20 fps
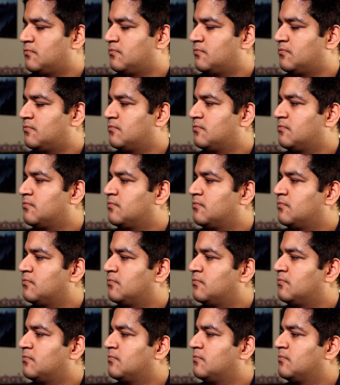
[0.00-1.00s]

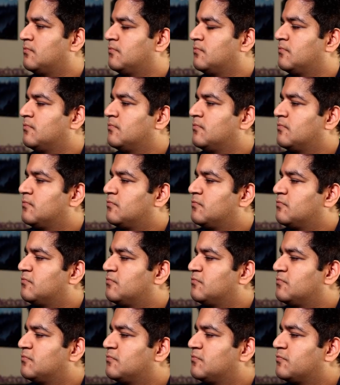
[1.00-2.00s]

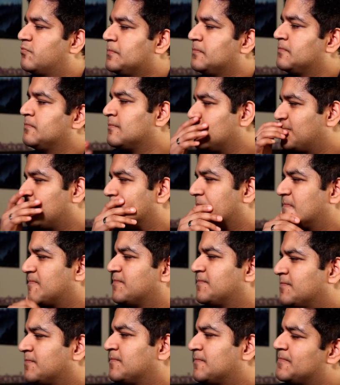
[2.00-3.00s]

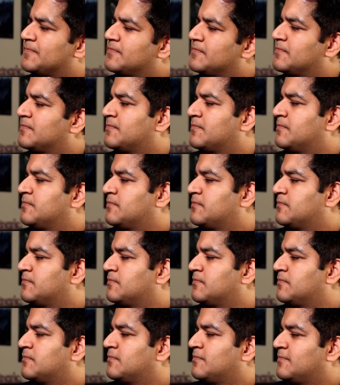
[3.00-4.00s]

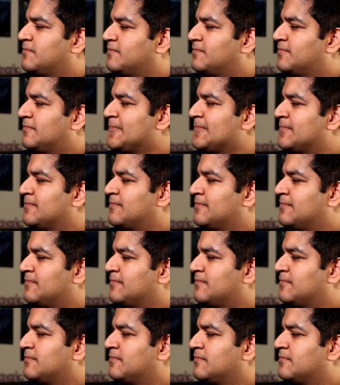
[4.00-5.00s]

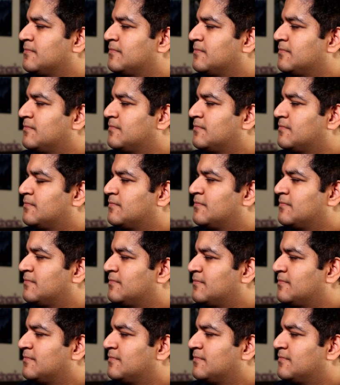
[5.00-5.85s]
(silence)